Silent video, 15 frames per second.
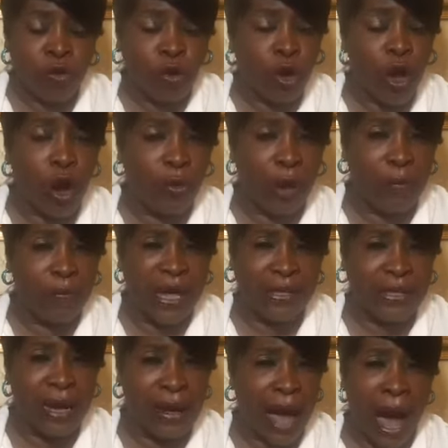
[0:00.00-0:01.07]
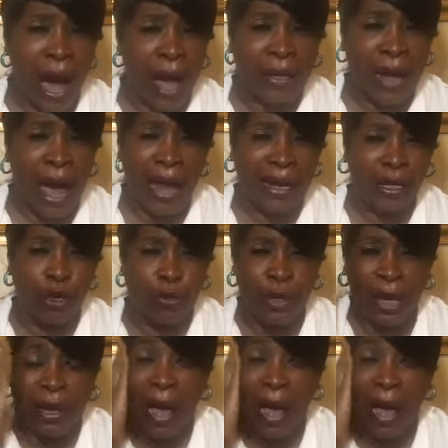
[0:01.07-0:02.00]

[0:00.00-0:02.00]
Glory be to God. Hallelujah.